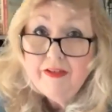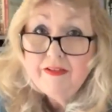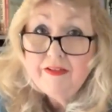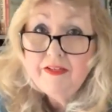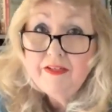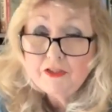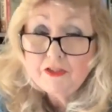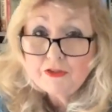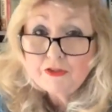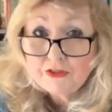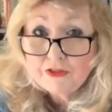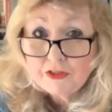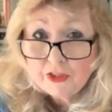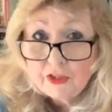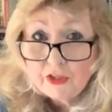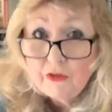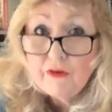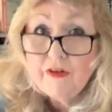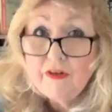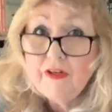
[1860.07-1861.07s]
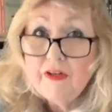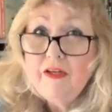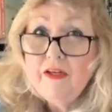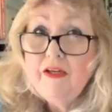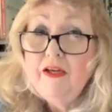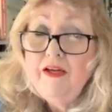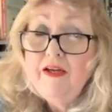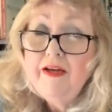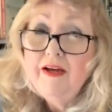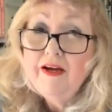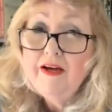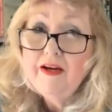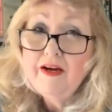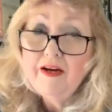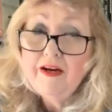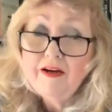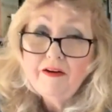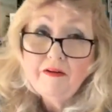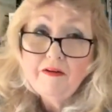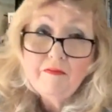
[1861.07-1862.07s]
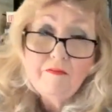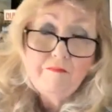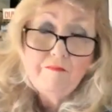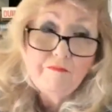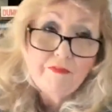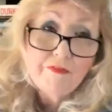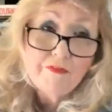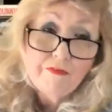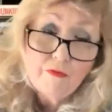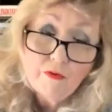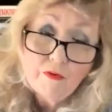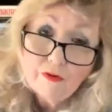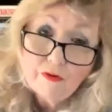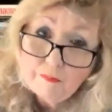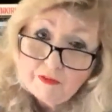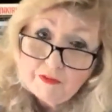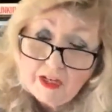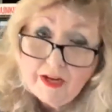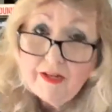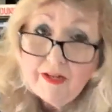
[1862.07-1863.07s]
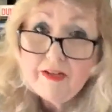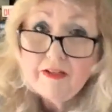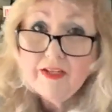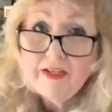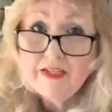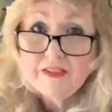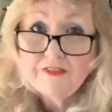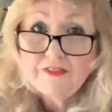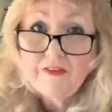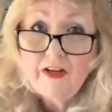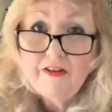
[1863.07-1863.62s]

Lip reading: national security, for obtaining classified